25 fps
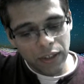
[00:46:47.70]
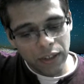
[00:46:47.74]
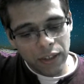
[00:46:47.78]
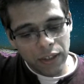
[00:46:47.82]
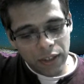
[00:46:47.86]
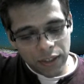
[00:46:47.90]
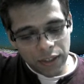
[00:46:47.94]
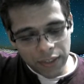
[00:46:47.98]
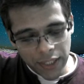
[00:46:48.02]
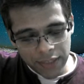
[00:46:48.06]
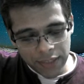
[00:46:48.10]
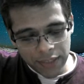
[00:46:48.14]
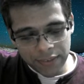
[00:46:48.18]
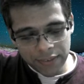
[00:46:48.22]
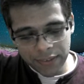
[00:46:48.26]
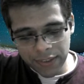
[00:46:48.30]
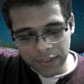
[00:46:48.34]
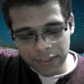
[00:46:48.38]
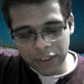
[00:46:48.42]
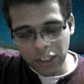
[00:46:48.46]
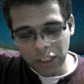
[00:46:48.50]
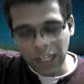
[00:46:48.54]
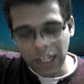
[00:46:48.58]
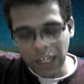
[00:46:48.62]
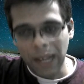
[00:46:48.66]
Yes, Krit,
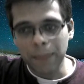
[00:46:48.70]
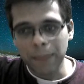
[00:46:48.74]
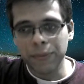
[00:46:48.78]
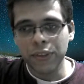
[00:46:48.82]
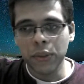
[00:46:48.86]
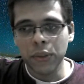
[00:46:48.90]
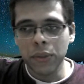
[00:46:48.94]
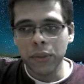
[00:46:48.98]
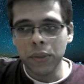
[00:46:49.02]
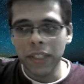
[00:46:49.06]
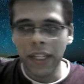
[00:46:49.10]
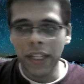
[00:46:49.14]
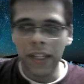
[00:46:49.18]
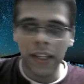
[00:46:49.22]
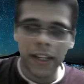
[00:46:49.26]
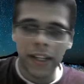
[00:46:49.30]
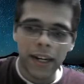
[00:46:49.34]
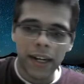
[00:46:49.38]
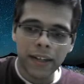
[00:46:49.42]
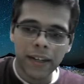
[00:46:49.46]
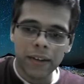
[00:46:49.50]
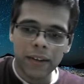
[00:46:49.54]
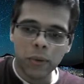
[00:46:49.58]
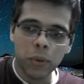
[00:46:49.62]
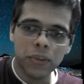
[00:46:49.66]
you're absolutely
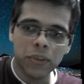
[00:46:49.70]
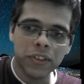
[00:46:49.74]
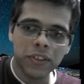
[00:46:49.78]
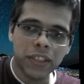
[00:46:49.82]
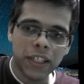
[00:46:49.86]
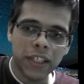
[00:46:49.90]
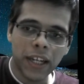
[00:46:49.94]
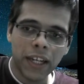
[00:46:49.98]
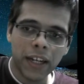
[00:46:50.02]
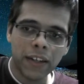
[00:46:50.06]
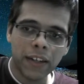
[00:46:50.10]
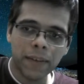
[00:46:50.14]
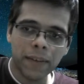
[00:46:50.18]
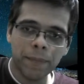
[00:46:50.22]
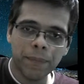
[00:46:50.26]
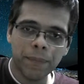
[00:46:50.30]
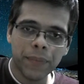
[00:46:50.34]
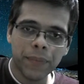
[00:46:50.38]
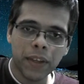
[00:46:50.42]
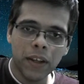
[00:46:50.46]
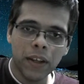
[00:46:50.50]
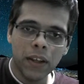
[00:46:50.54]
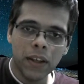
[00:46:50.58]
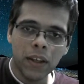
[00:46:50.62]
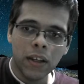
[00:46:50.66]
correct. Rook c8.
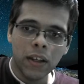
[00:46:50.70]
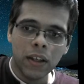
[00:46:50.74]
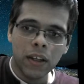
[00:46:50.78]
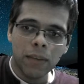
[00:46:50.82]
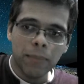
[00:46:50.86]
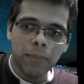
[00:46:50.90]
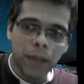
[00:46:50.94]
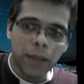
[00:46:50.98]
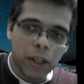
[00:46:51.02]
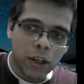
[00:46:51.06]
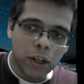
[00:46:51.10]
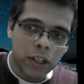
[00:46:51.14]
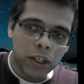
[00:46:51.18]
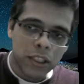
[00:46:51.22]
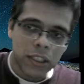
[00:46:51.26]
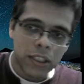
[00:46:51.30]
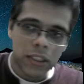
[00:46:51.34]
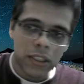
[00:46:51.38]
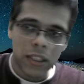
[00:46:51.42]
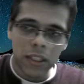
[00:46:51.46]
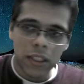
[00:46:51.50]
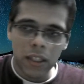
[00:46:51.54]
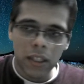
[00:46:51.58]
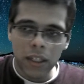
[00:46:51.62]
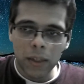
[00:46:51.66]
Because
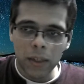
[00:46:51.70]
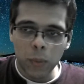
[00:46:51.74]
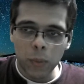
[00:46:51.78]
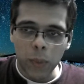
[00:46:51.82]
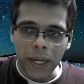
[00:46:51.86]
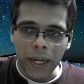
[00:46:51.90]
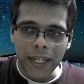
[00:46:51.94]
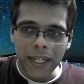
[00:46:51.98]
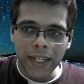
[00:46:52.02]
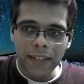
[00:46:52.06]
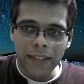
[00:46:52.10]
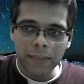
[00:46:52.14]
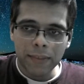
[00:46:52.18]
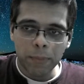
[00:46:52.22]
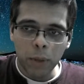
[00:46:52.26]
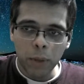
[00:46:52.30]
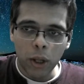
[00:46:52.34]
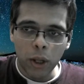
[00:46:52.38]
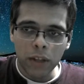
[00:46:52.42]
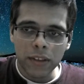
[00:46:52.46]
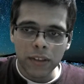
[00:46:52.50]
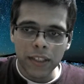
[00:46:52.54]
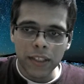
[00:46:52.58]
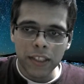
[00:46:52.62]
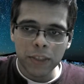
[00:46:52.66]
white has
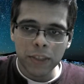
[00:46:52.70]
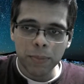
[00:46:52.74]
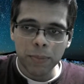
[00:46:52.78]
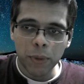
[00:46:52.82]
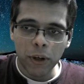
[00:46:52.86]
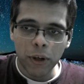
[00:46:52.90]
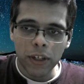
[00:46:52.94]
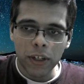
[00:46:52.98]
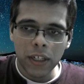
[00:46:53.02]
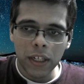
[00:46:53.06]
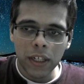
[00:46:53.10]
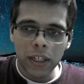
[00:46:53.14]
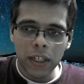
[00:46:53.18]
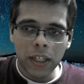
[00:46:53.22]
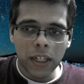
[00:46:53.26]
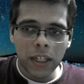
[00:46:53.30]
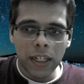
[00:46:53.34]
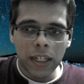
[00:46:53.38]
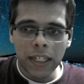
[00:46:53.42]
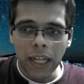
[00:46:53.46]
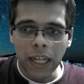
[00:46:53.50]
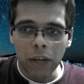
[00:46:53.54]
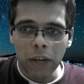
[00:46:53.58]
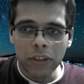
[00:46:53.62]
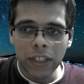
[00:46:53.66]
blocked this pawn,
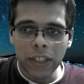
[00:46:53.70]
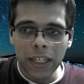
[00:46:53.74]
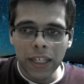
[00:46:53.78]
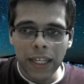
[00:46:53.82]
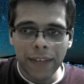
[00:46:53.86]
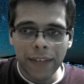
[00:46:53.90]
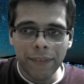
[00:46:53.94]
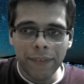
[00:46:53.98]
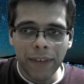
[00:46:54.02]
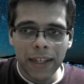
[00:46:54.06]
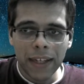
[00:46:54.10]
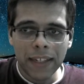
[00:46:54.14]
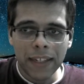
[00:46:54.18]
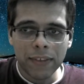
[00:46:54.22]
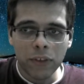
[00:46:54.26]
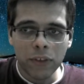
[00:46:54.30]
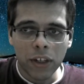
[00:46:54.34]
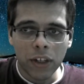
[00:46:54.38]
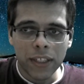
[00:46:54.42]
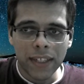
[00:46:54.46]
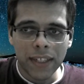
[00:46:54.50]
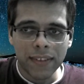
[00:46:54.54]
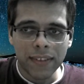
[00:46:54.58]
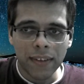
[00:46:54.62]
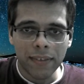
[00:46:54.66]
now the a file is not
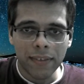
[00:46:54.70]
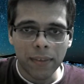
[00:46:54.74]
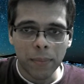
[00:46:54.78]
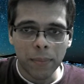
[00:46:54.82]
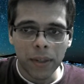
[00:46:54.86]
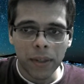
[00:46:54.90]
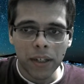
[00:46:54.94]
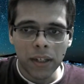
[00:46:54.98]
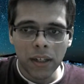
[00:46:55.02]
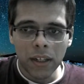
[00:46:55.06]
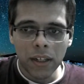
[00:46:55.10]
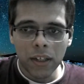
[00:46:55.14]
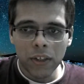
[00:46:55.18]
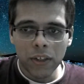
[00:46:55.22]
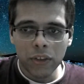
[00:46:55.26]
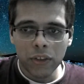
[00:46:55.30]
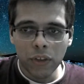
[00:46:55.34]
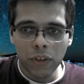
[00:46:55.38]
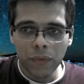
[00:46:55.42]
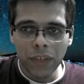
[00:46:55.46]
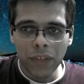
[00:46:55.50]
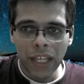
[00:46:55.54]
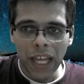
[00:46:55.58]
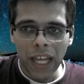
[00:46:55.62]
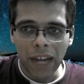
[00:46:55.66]
accessible. So
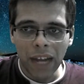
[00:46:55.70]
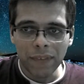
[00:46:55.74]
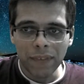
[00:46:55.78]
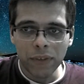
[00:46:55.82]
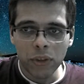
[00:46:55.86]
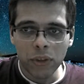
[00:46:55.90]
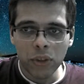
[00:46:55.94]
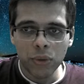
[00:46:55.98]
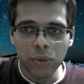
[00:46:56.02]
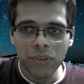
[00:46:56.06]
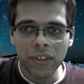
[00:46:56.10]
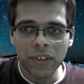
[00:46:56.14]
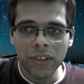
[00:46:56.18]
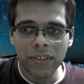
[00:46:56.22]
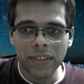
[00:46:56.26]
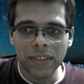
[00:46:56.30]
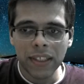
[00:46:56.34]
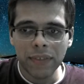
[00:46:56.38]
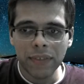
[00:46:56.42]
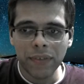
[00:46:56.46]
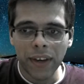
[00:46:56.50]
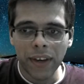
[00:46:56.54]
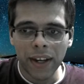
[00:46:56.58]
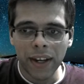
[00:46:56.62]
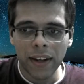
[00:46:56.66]
we have to use the c
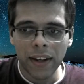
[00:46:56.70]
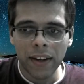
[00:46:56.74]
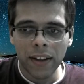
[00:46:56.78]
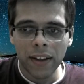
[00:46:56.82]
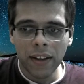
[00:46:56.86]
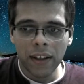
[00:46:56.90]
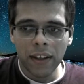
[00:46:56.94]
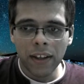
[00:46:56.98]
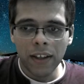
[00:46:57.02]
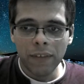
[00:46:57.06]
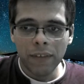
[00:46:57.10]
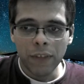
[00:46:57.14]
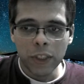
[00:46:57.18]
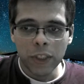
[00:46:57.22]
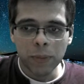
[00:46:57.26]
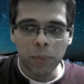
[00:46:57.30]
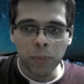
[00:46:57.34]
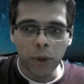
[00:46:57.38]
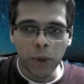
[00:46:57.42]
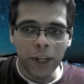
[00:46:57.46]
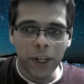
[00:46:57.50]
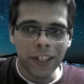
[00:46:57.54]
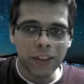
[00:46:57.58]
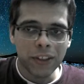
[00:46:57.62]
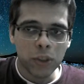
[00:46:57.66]
file, which
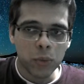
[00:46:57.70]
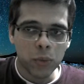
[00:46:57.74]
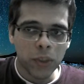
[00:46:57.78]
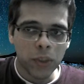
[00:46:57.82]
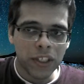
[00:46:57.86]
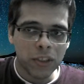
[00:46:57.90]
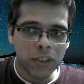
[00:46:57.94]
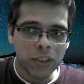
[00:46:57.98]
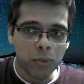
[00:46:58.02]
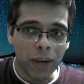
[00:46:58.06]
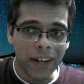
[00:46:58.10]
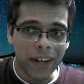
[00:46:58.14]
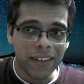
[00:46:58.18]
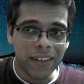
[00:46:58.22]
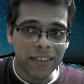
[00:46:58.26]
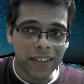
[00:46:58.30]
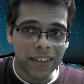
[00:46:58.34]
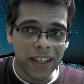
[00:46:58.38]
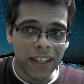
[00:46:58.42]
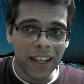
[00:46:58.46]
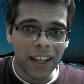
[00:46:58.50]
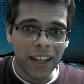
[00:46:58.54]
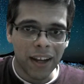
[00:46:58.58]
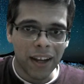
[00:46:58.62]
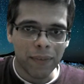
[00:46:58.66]
points towards white's
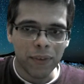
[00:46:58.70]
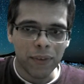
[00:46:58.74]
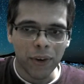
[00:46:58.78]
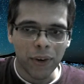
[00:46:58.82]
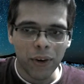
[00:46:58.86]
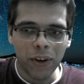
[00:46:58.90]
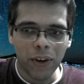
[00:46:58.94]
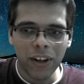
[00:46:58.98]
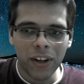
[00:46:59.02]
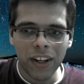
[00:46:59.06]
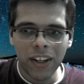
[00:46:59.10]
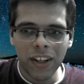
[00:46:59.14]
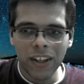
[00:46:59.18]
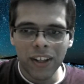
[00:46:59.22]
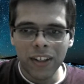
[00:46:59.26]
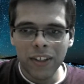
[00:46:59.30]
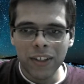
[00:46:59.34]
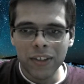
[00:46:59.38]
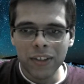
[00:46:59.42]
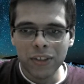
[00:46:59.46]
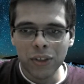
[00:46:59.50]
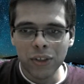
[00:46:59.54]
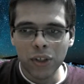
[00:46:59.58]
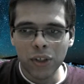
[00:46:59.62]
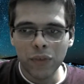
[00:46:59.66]
king after all.
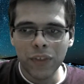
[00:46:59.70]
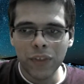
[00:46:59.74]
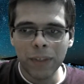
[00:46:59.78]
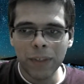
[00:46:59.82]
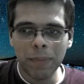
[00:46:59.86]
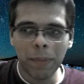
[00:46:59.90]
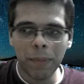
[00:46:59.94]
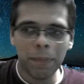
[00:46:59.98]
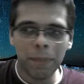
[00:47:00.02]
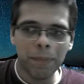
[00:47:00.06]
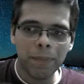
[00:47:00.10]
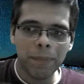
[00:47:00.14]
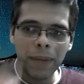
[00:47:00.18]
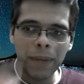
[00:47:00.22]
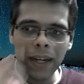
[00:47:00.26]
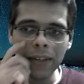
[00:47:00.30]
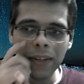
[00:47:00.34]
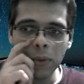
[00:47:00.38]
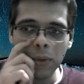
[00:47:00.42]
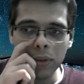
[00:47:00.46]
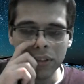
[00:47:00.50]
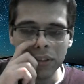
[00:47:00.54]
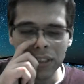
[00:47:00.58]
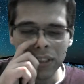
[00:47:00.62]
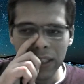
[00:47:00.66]
So we play
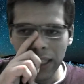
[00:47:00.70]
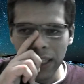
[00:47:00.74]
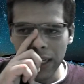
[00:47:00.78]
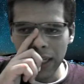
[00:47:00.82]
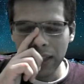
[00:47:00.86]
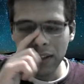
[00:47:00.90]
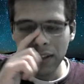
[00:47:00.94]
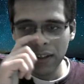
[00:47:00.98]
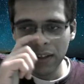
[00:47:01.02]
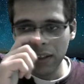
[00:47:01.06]
rook c8.